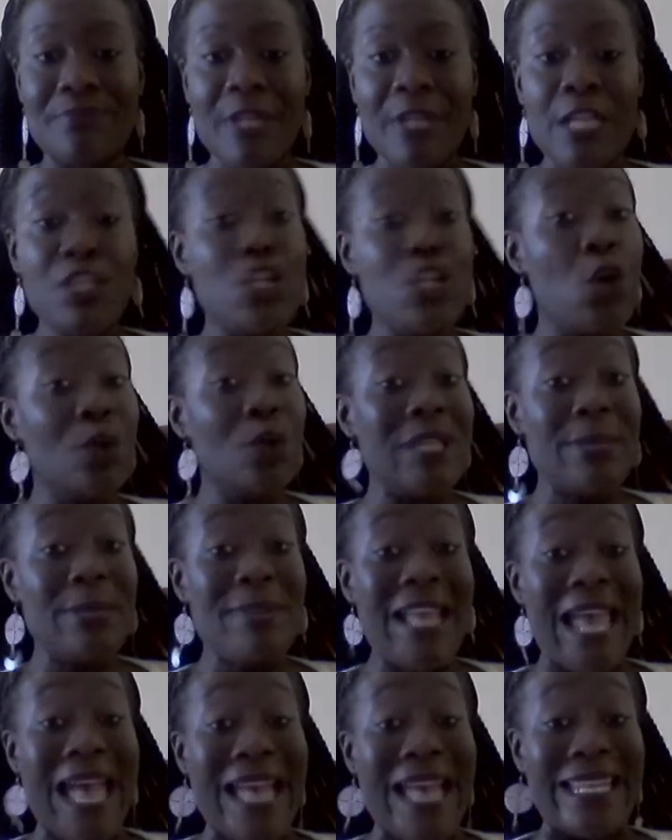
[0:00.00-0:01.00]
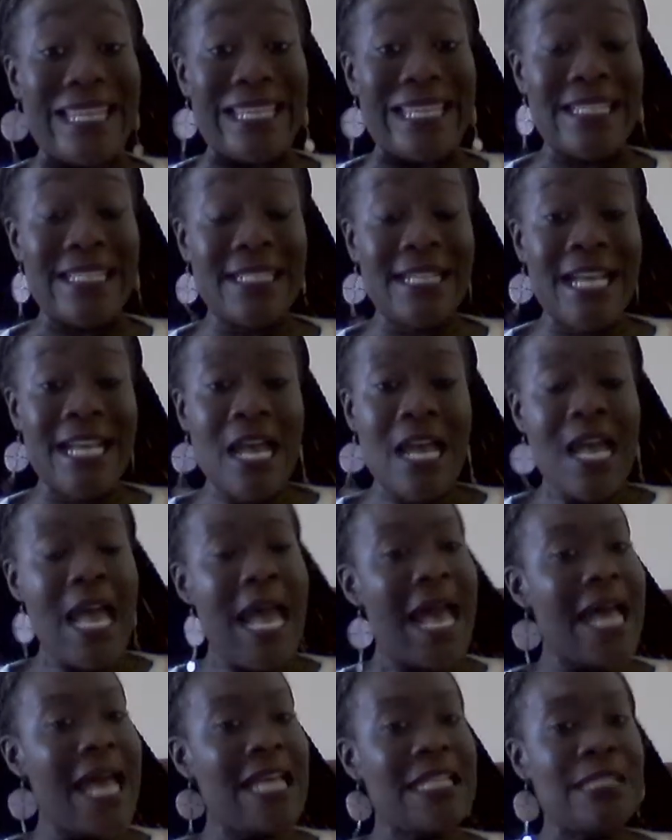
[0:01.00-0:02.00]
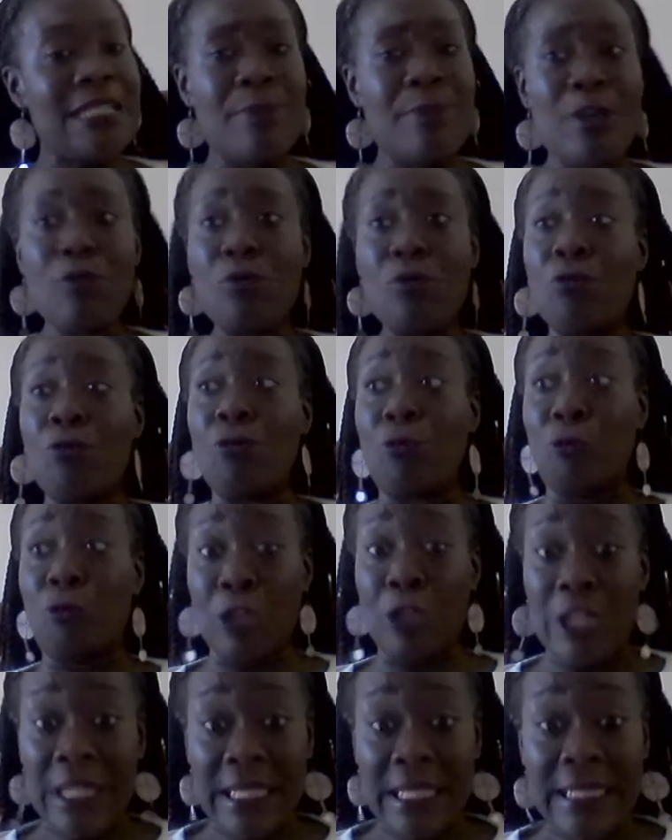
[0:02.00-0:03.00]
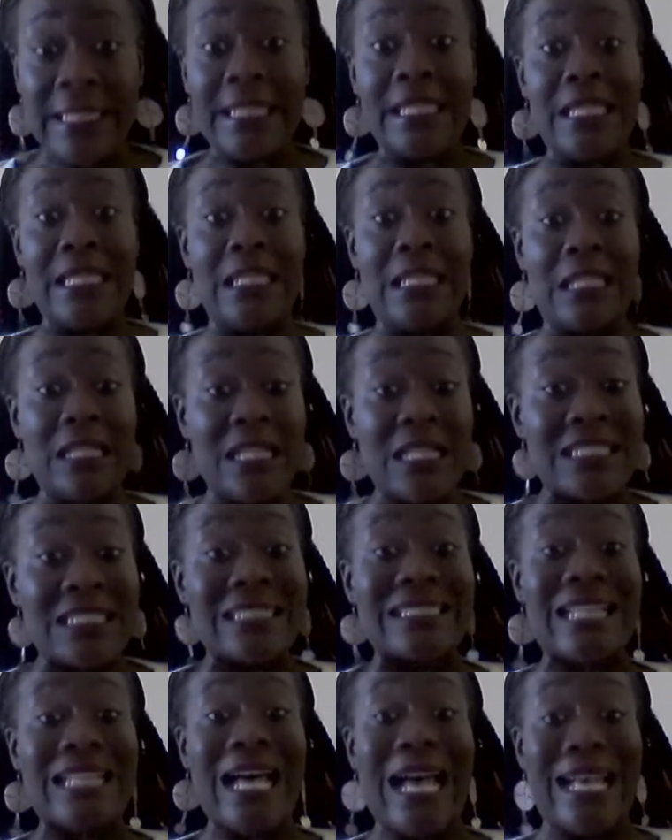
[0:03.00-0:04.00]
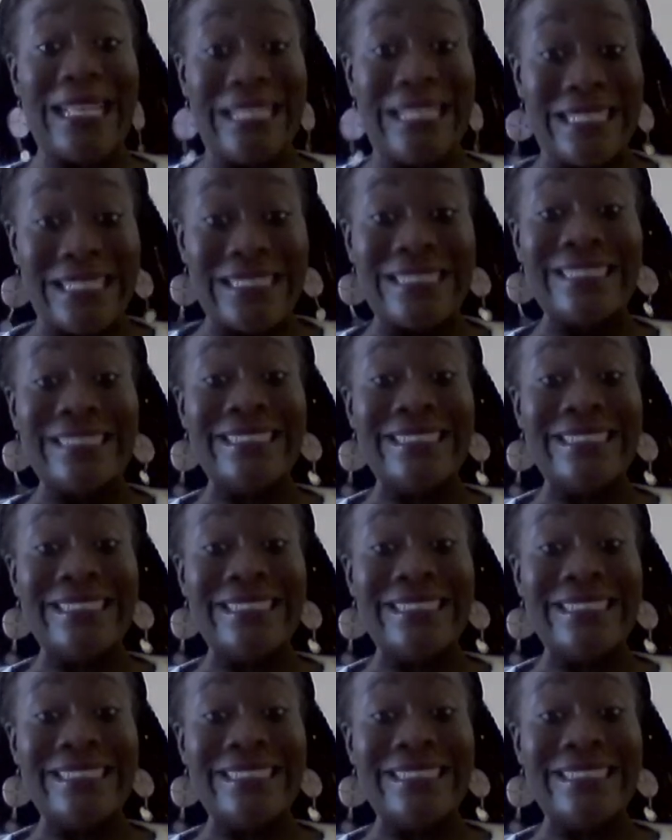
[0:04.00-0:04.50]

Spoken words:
No Limit Eddie, has been really like,